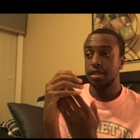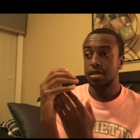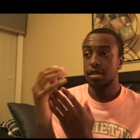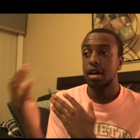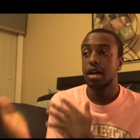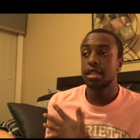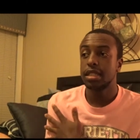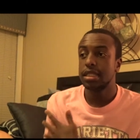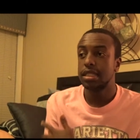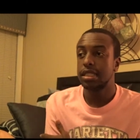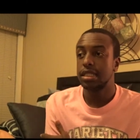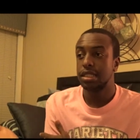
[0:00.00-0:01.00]

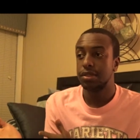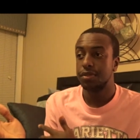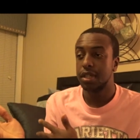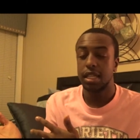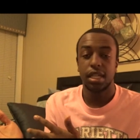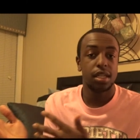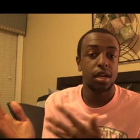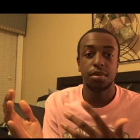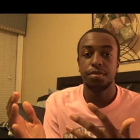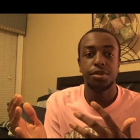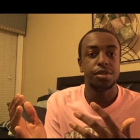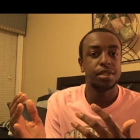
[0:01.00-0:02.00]
Collin is really
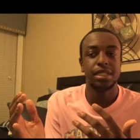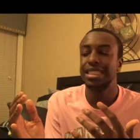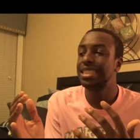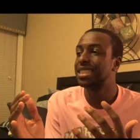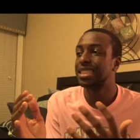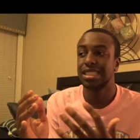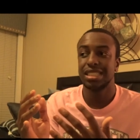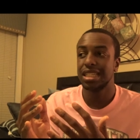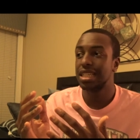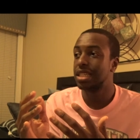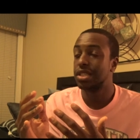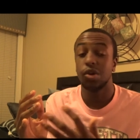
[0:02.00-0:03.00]
young bull. He's just
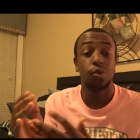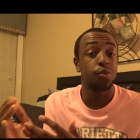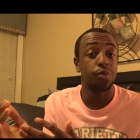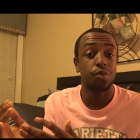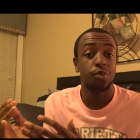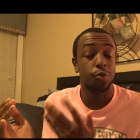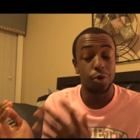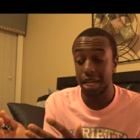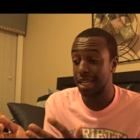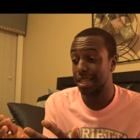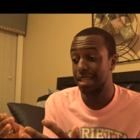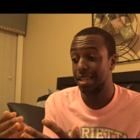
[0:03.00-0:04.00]
looking to
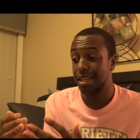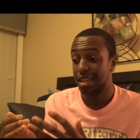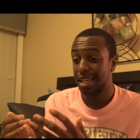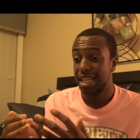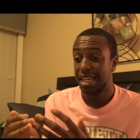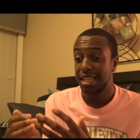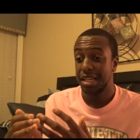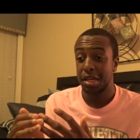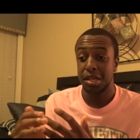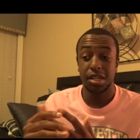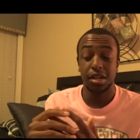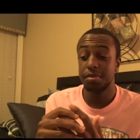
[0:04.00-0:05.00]
win.
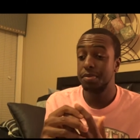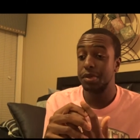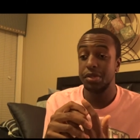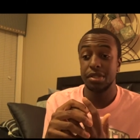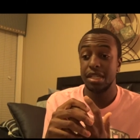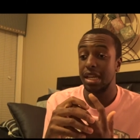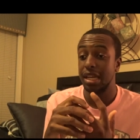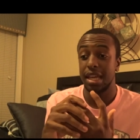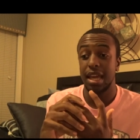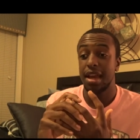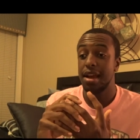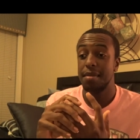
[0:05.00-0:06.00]
Young Bull doesn't
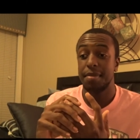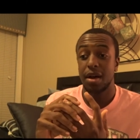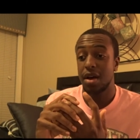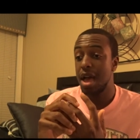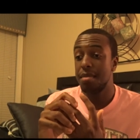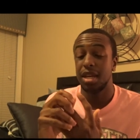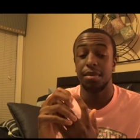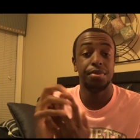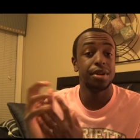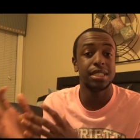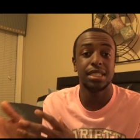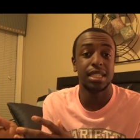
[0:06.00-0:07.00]
care about how many
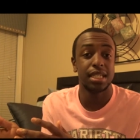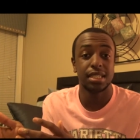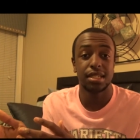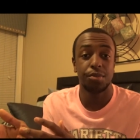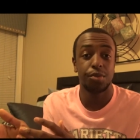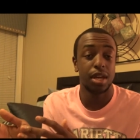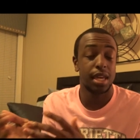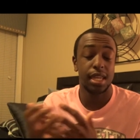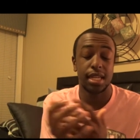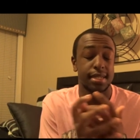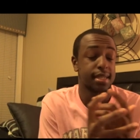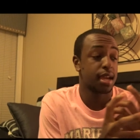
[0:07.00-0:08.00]
points he ends up with. He
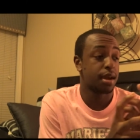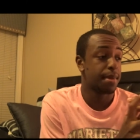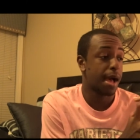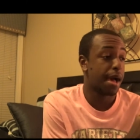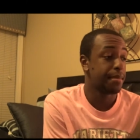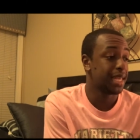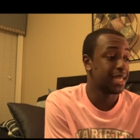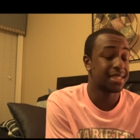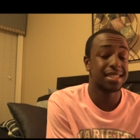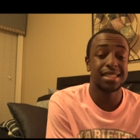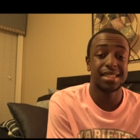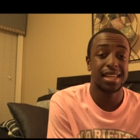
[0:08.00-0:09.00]
doesn't care about how many
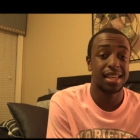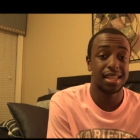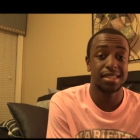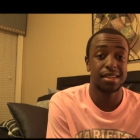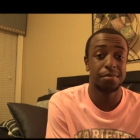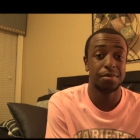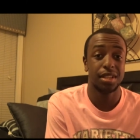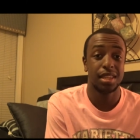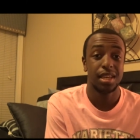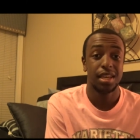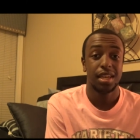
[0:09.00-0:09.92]
assists he ends up with.